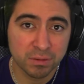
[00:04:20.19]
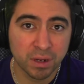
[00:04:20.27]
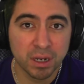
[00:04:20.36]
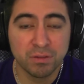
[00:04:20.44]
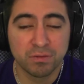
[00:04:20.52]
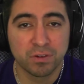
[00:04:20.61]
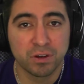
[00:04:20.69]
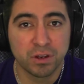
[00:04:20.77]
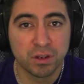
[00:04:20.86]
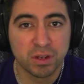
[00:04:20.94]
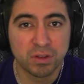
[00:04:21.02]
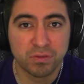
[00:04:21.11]
right, for
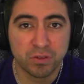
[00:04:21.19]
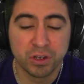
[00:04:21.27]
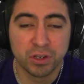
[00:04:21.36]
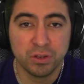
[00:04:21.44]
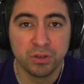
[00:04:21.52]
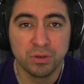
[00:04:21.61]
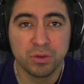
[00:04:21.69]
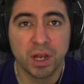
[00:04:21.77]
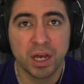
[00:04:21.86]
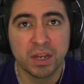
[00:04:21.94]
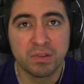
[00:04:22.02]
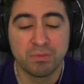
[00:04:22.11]
a new
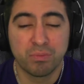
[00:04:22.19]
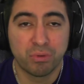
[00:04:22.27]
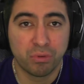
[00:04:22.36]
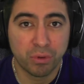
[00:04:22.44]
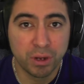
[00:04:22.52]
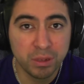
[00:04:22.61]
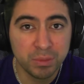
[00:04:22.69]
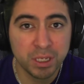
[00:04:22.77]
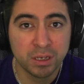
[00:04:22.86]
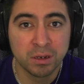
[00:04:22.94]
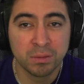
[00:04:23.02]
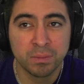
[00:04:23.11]
kind of
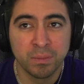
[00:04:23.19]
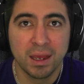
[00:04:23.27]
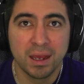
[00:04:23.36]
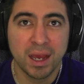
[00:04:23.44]
premium